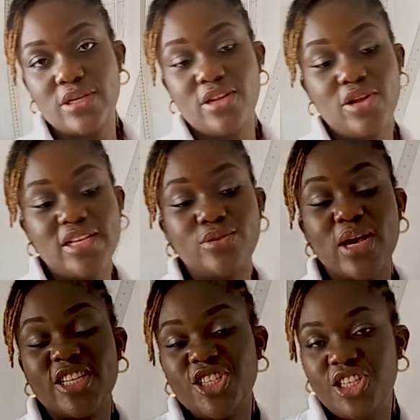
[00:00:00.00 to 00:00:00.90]
order to
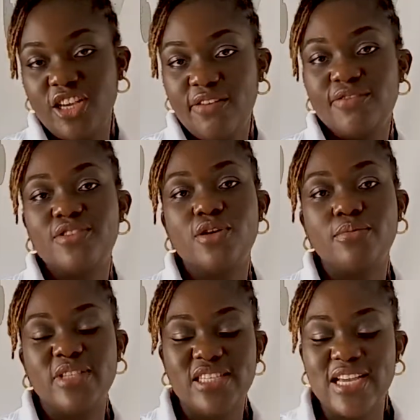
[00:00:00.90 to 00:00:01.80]
achieve some
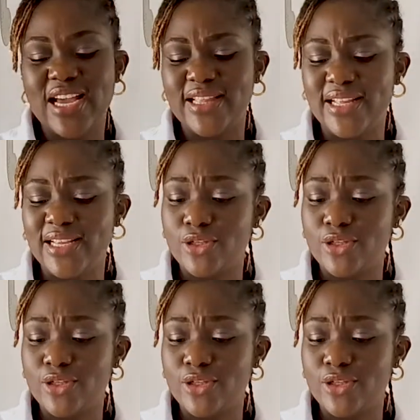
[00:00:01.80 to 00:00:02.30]
desired length.